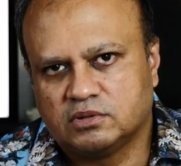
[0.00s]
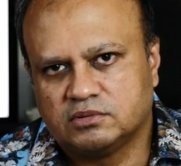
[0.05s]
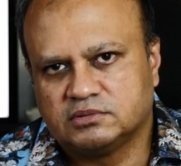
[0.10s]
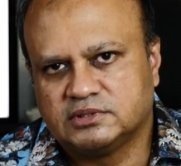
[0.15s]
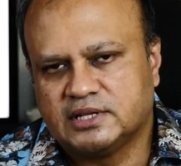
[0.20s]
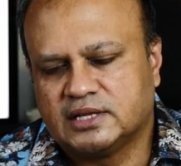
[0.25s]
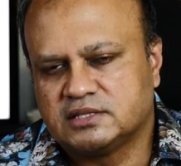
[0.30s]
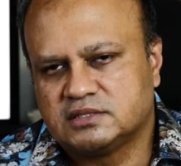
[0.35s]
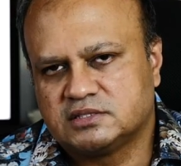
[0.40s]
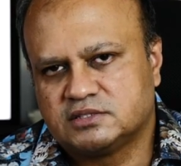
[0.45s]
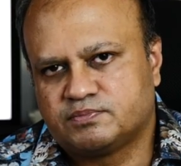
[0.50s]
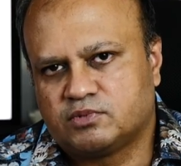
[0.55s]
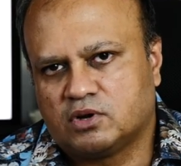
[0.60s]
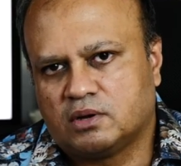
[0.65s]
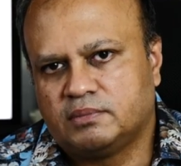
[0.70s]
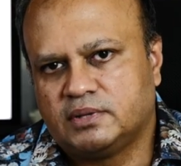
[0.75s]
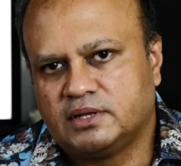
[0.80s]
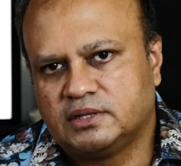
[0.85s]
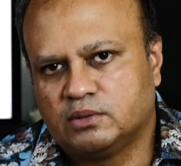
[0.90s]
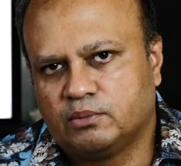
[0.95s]
that's
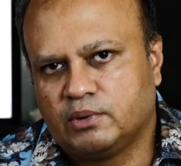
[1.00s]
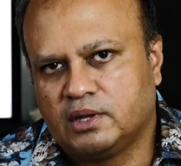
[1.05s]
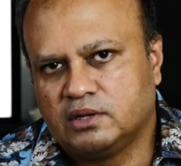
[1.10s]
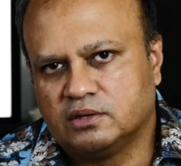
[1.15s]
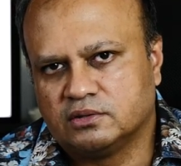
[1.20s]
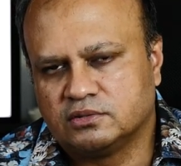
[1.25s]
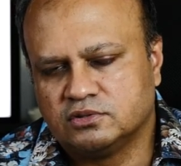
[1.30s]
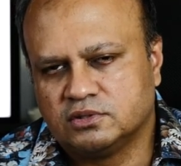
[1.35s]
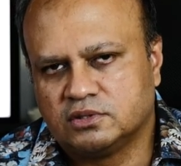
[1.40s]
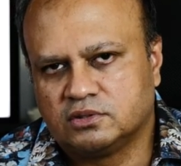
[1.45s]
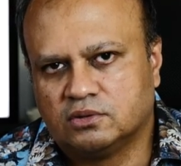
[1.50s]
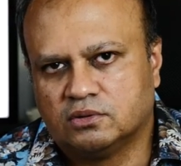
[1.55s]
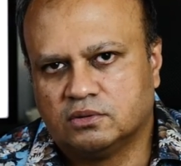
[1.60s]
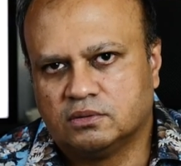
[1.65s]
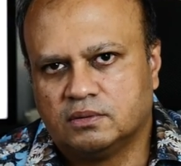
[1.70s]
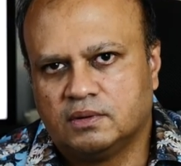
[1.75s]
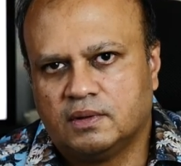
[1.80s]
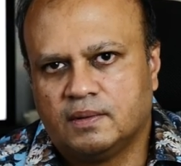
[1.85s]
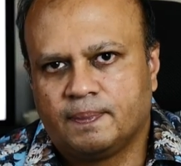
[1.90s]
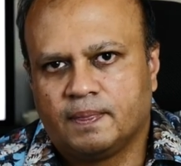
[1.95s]
probably the way you should
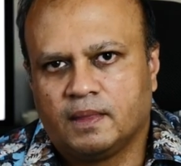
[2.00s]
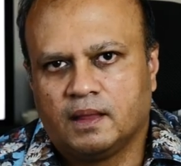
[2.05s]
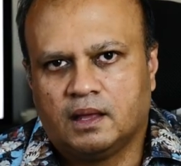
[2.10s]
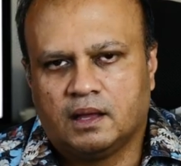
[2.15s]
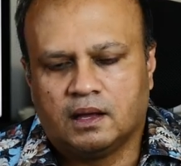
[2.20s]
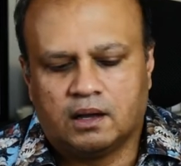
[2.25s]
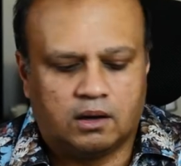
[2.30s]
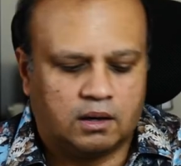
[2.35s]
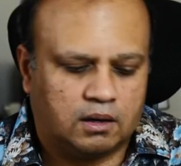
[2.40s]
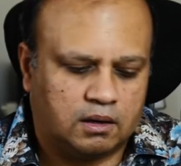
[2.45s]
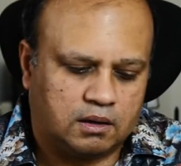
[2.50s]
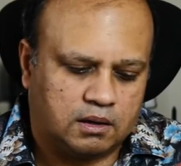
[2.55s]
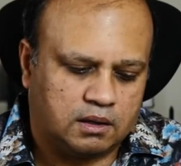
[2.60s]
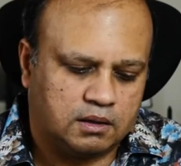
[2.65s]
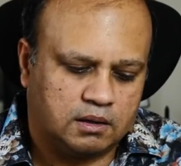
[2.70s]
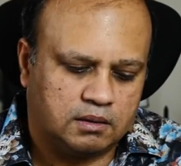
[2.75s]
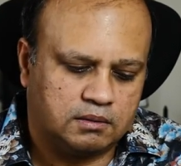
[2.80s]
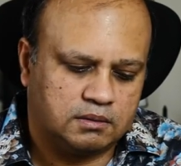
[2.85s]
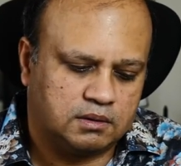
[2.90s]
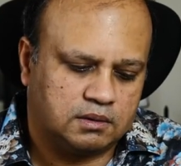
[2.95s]
go.
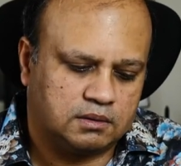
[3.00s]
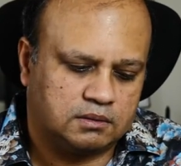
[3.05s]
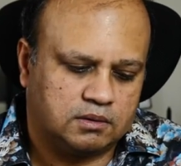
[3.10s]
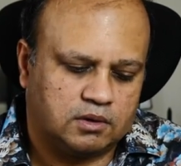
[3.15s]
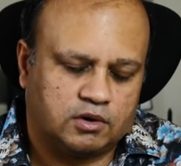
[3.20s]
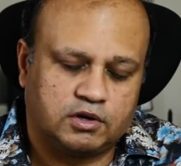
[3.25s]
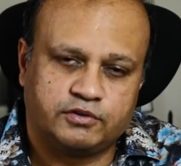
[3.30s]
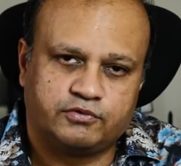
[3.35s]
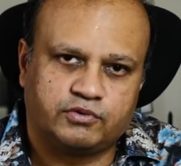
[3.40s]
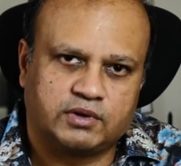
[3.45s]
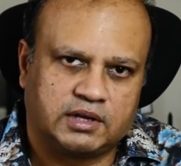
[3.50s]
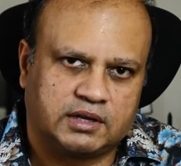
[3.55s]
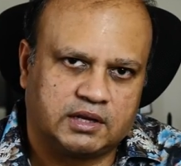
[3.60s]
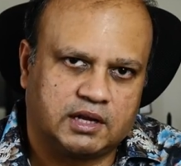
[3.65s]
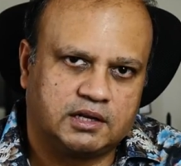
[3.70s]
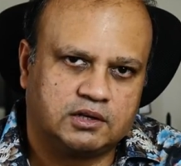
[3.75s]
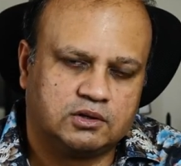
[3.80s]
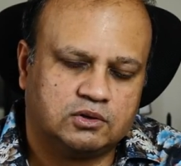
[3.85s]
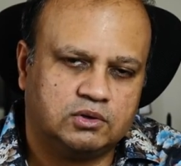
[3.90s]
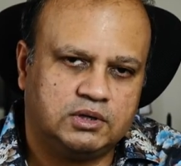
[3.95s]
Or if you can
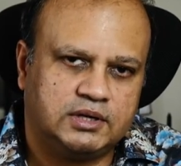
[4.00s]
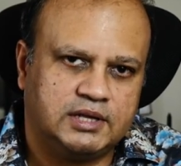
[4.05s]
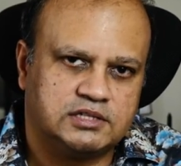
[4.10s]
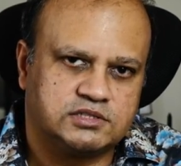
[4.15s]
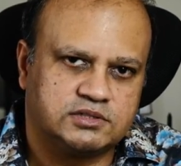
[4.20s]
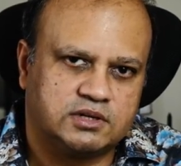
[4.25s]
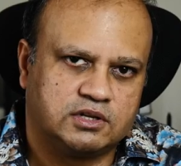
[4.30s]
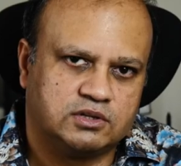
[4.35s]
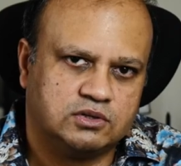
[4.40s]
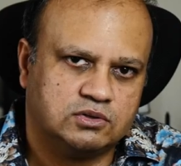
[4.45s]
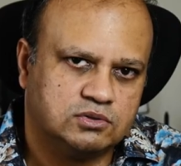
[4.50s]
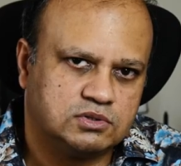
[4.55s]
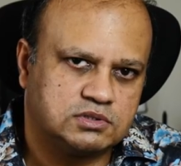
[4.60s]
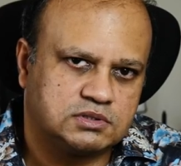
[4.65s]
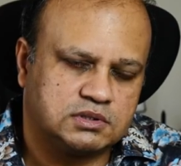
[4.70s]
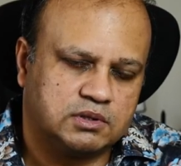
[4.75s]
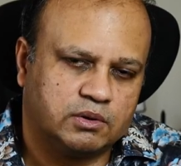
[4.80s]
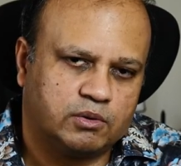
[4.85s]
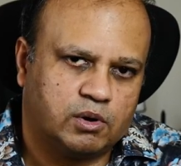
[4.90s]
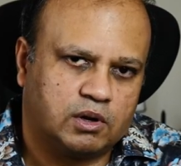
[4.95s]
get good deals on a used
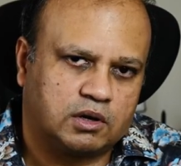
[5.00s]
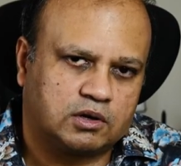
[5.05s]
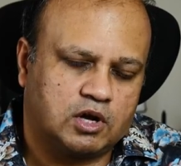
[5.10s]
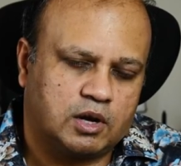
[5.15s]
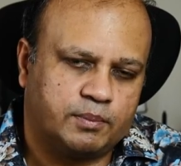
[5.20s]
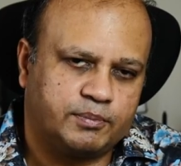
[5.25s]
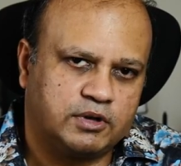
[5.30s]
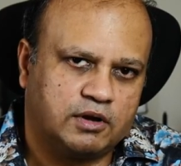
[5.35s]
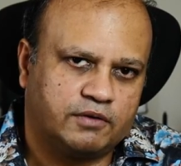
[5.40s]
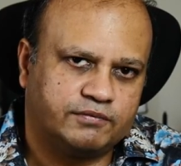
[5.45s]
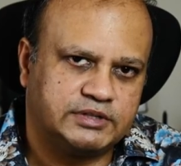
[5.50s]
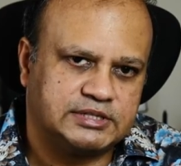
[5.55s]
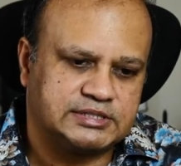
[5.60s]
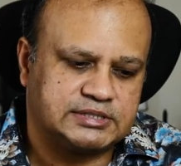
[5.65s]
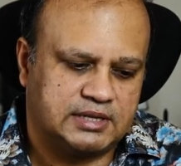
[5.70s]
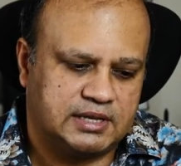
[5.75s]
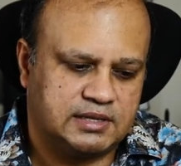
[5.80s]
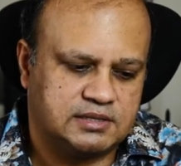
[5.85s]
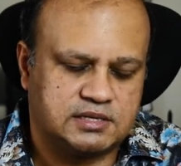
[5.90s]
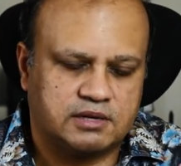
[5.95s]
copy of
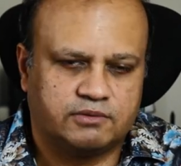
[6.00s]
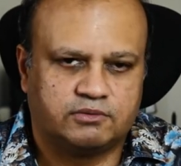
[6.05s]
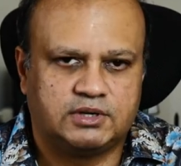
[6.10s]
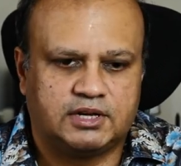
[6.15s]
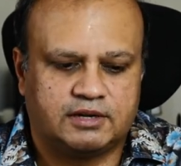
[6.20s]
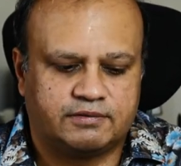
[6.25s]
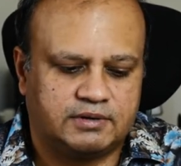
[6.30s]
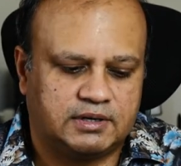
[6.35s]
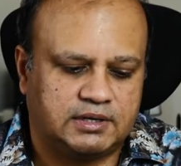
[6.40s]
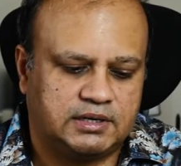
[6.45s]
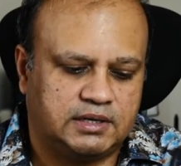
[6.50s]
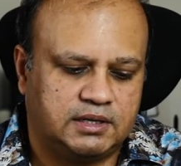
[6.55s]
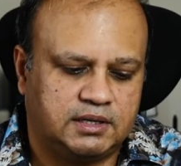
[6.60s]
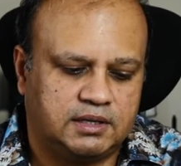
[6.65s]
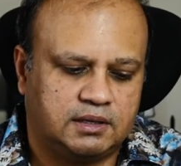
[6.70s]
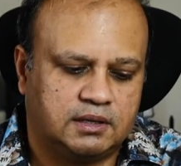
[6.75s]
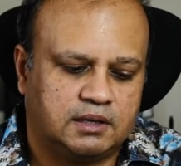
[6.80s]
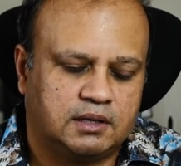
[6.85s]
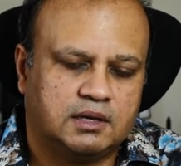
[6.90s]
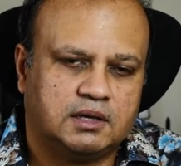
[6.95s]
this lens, I would
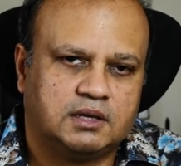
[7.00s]
definitely